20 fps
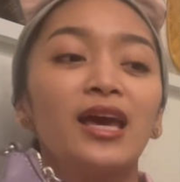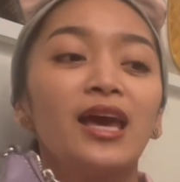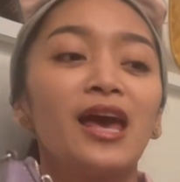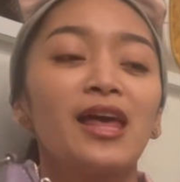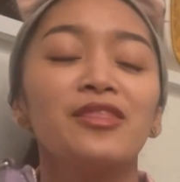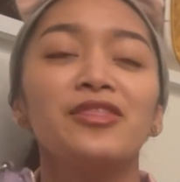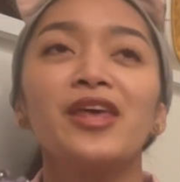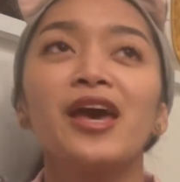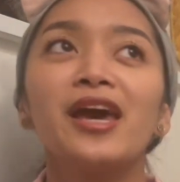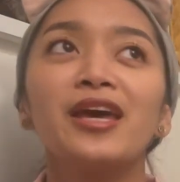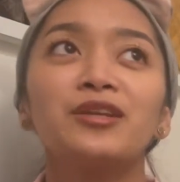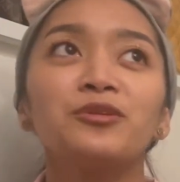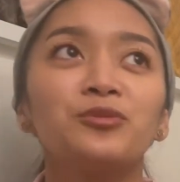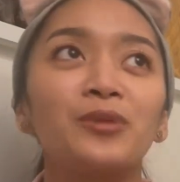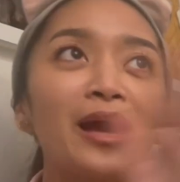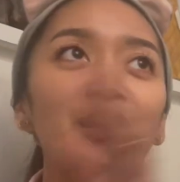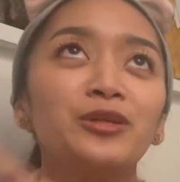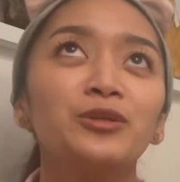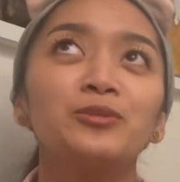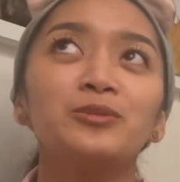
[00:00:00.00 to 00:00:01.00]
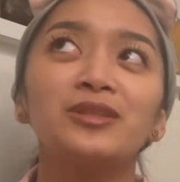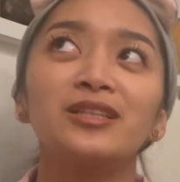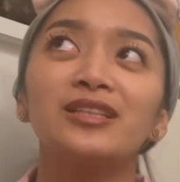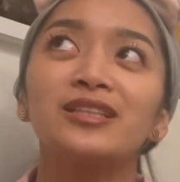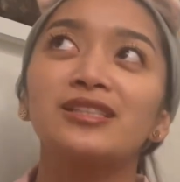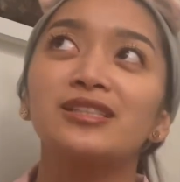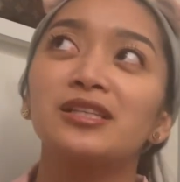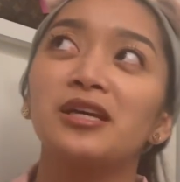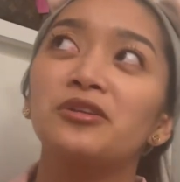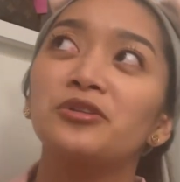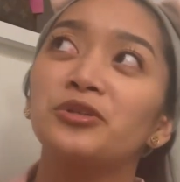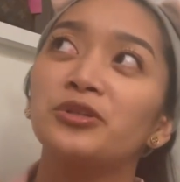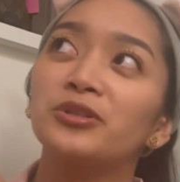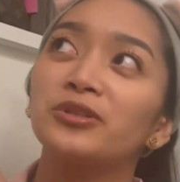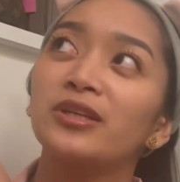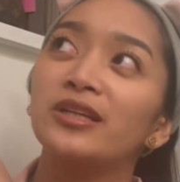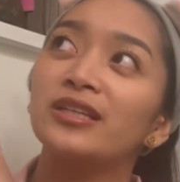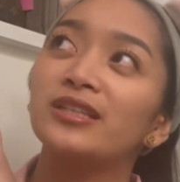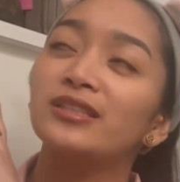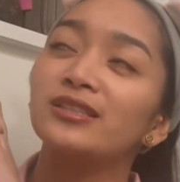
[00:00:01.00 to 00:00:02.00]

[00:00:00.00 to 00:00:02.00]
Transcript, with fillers: And then randomly, this other like